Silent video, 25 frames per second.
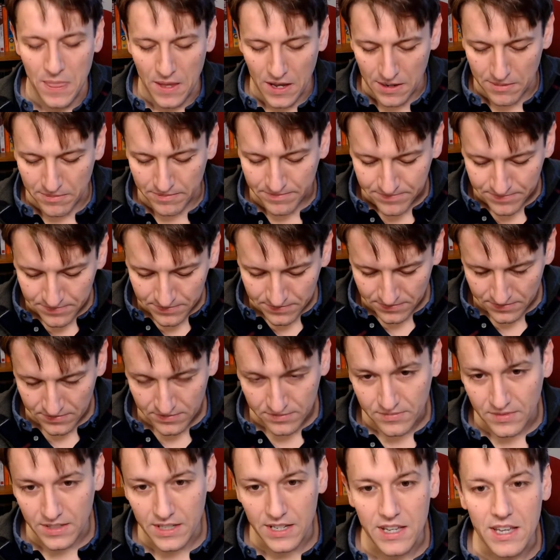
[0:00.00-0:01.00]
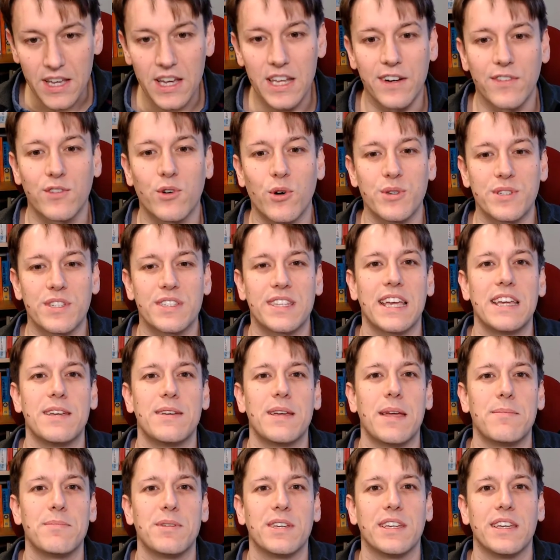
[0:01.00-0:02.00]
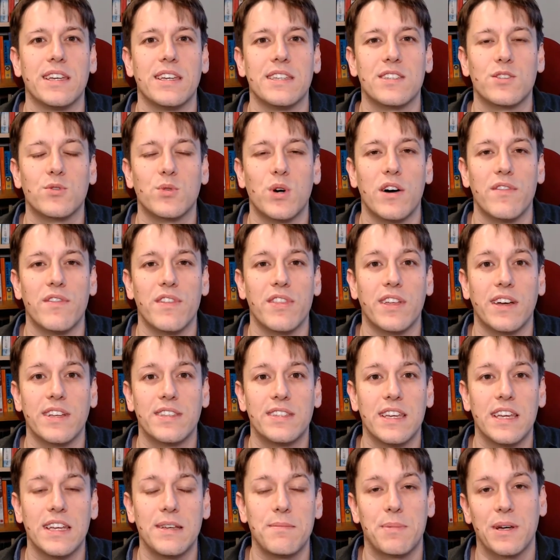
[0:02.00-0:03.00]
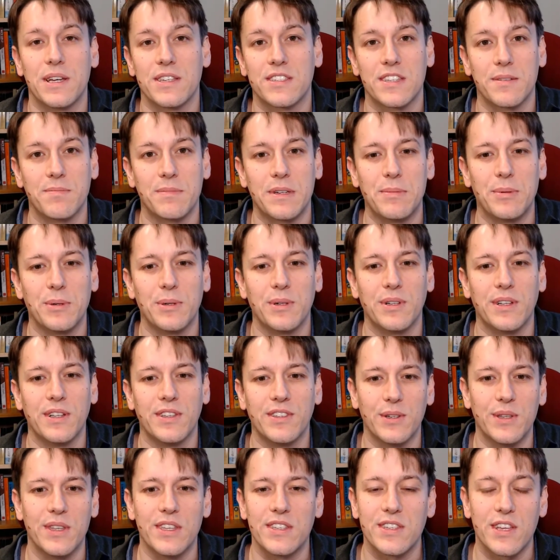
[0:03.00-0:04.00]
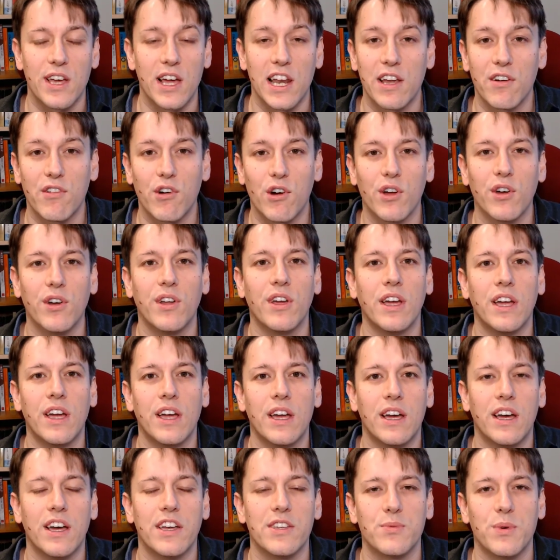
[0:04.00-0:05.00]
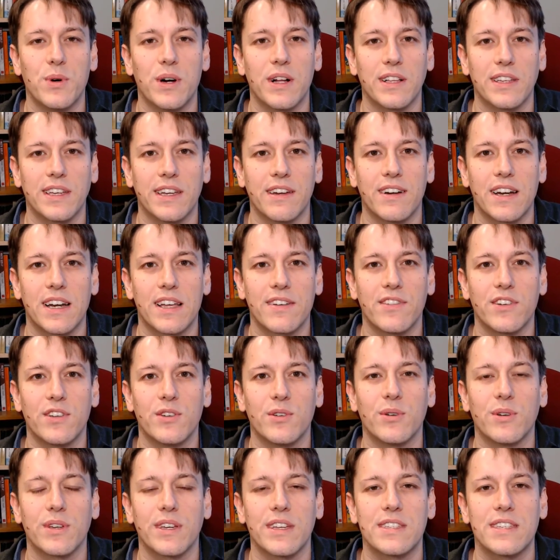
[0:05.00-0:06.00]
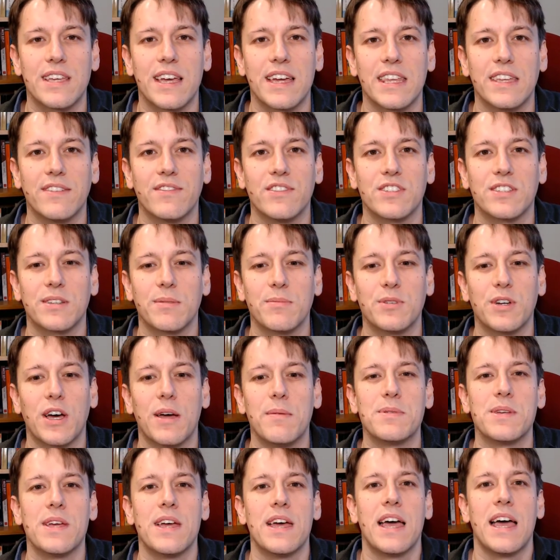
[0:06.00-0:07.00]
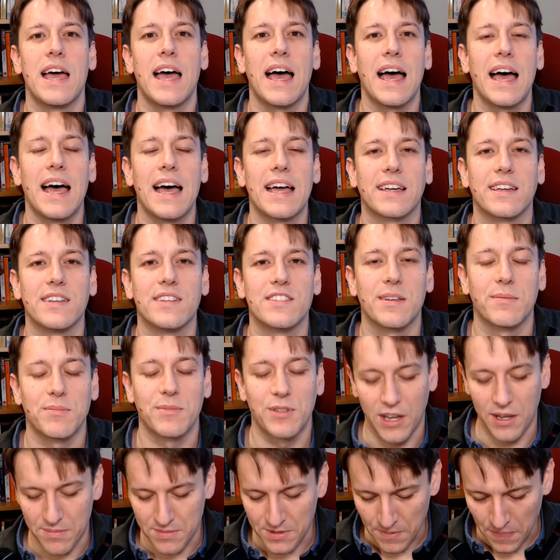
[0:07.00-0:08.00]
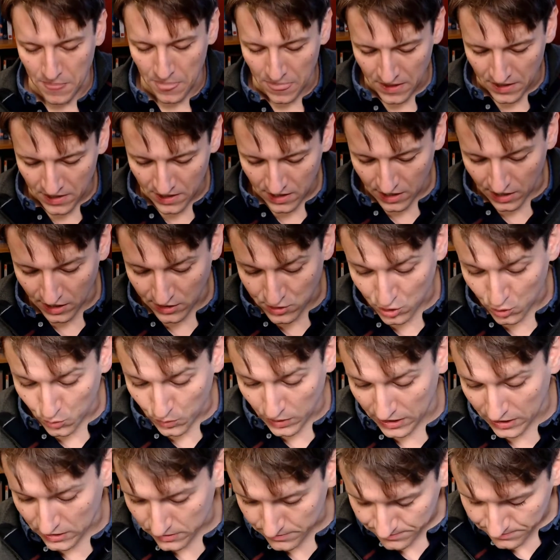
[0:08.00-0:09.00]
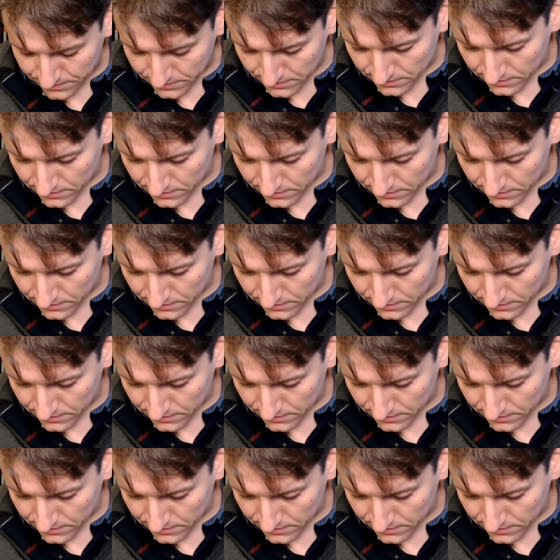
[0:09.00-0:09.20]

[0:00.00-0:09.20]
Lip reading: And of course it's aimed at years 12 and 13, but some people do this earlier on as well, year 11 or year 10 even sometimes, and can sometimes do well.